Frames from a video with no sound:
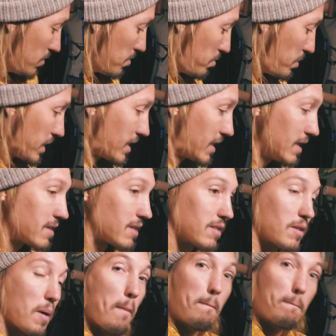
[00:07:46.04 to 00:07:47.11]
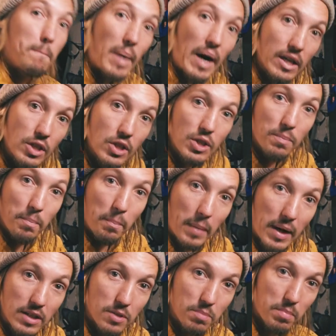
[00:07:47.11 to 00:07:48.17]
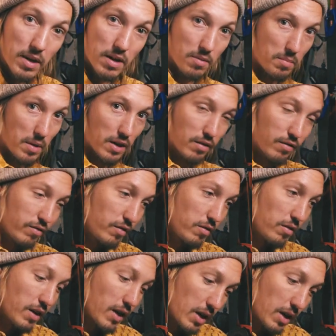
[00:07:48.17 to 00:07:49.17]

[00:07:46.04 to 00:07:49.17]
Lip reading: But this is a much, much better microphone.